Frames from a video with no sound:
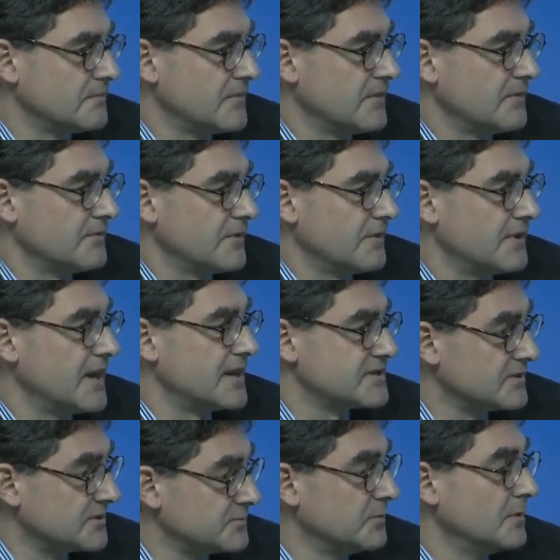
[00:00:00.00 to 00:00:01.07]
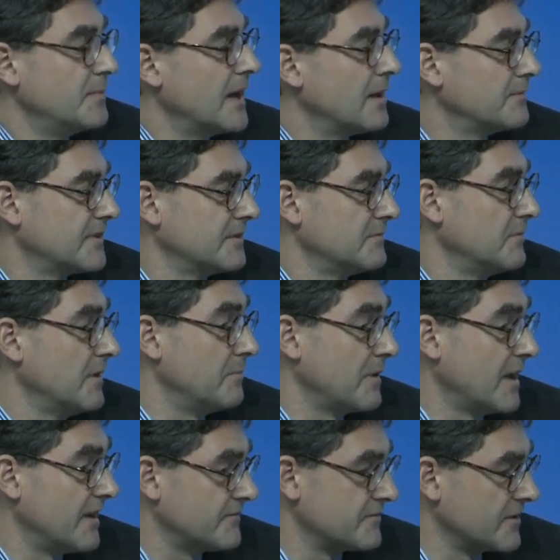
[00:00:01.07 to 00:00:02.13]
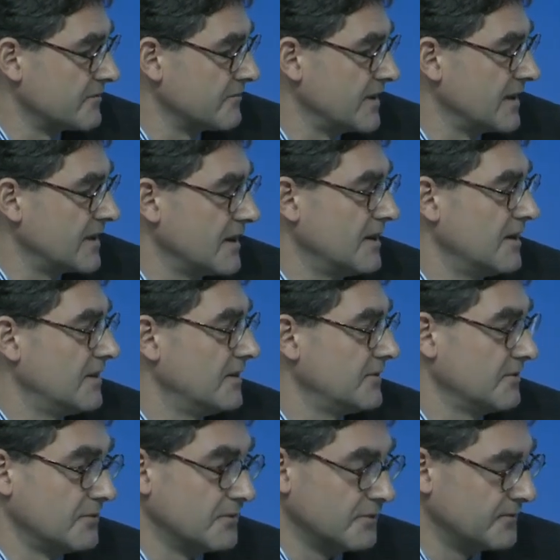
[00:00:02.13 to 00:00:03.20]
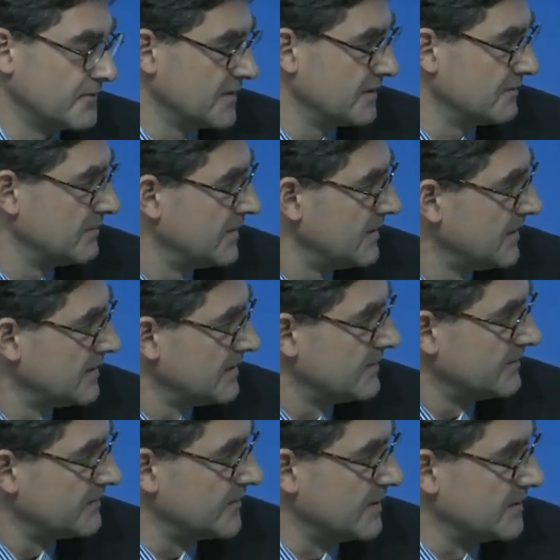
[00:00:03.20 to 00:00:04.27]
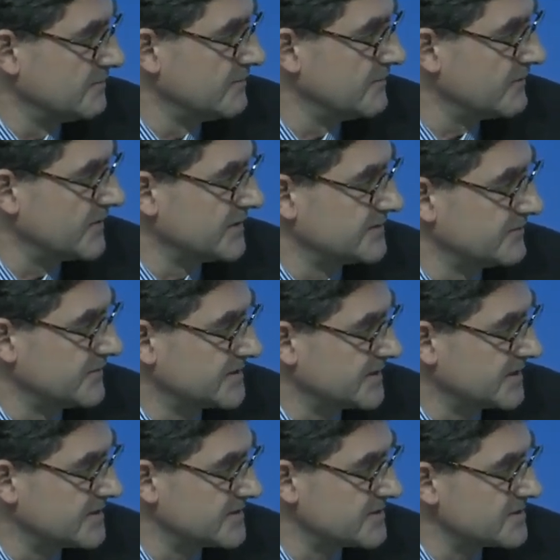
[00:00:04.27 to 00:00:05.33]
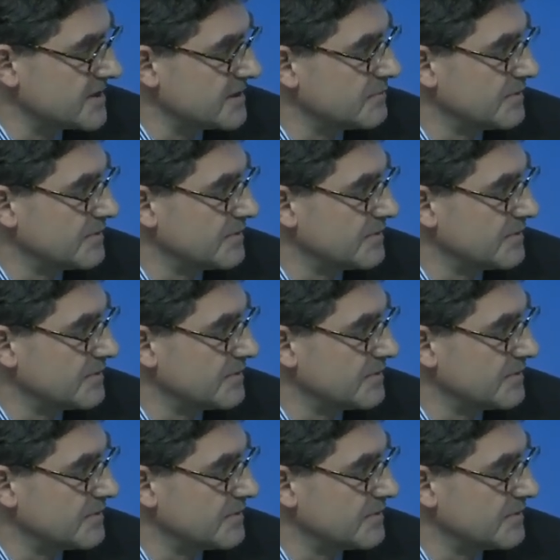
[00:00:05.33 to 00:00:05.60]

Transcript: foreign nationals will be able to apply for a green card or for, for, for, for citizenship?